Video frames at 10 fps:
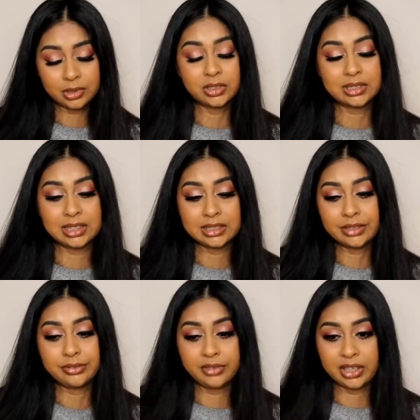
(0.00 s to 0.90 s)
Honestly, I
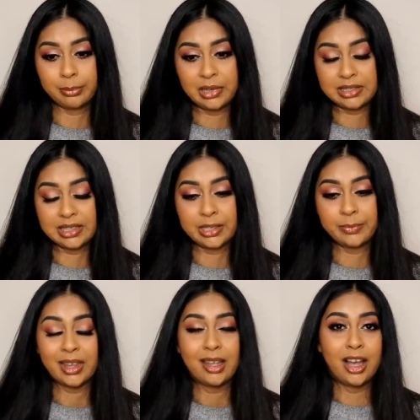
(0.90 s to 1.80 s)
definitely recommend
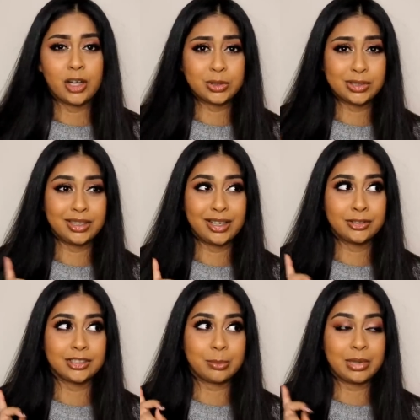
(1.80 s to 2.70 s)
it. I also
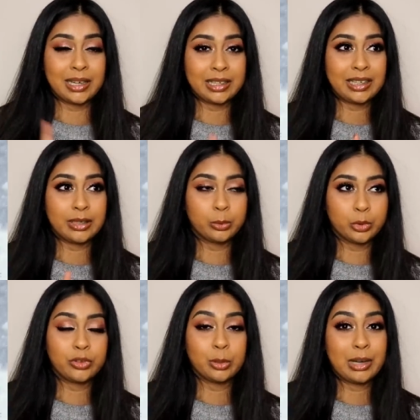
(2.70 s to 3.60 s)
loved Planet
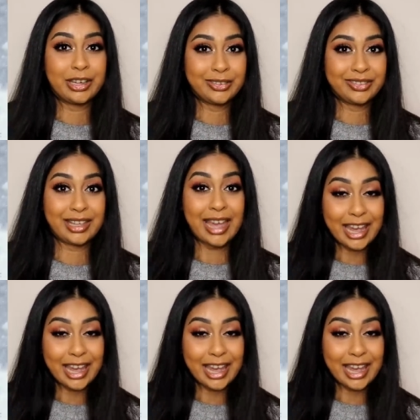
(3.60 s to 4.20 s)
War of the Planet of the